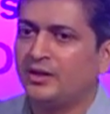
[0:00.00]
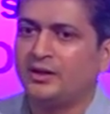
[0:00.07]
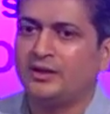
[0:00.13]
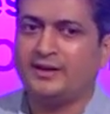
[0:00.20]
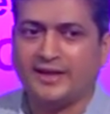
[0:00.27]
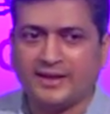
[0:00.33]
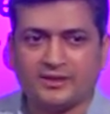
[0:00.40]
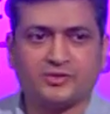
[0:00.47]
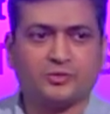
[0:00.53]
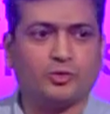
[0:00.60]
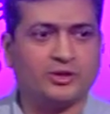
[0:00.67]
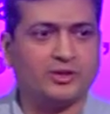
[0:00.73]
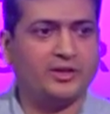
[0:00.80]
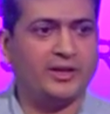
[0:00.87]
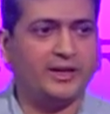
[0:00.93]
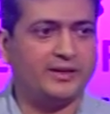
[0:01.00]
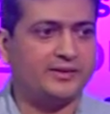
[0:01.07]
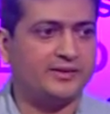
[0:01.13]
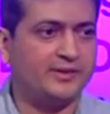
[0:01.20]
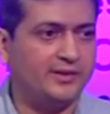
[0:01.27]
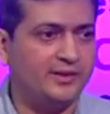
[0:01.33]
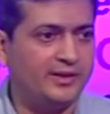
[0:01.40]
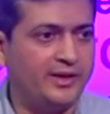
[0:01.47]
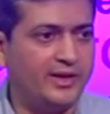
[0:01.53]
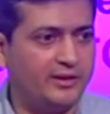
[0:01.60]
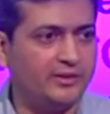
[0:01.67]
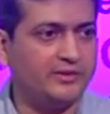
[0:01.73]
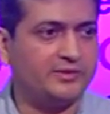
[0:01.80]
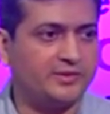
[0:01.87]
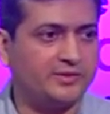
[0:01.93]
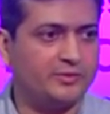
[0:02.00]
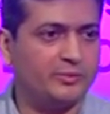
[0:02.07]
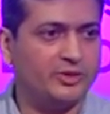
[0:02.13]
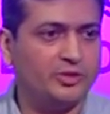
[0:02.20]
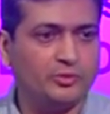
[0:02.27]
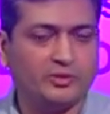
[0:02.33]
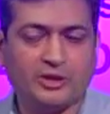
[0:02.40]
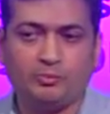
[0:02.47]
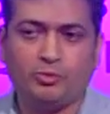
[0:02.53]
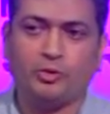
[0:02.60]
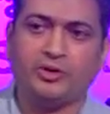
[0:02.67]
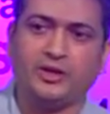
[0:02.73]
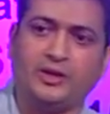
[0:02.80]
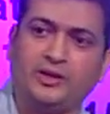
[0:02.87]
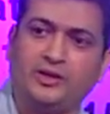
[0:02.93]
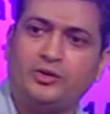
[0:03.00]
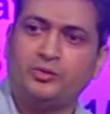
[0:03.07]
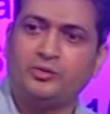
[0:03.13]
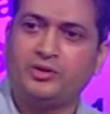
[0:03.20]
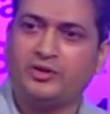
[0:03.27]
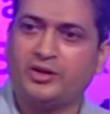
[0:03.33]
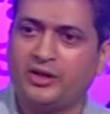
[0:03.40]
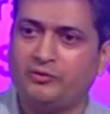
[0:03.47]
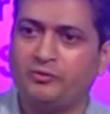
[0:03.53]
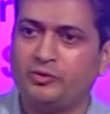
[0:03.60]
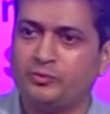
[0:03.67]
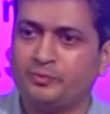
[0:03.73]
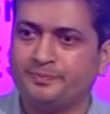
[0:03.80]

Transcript: That's what creates the errors when you keep looking into the rear view.